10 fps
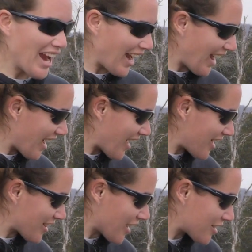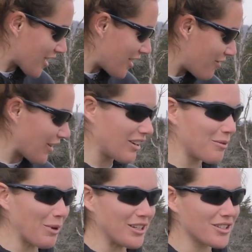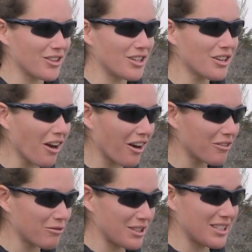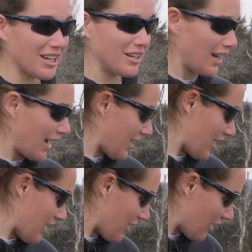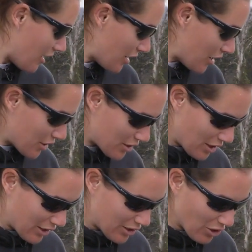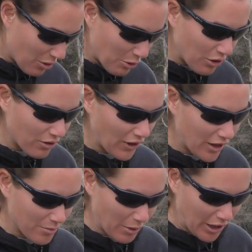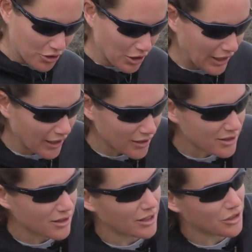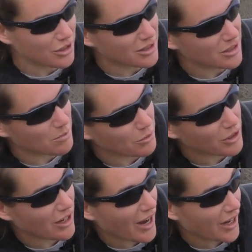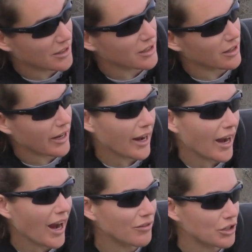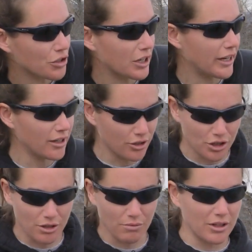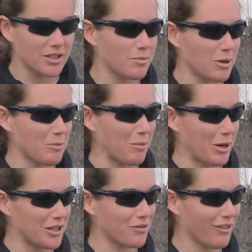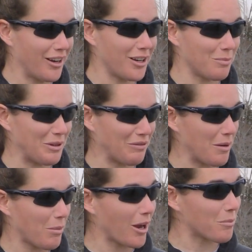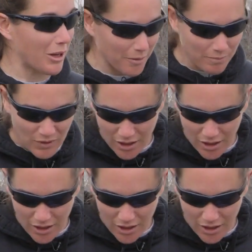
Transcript: And that's going to vary based on the dog. With Sandia here, she is so motivated by treats that just simply acting like I have a treat, she wants to be my best friend and be right by me.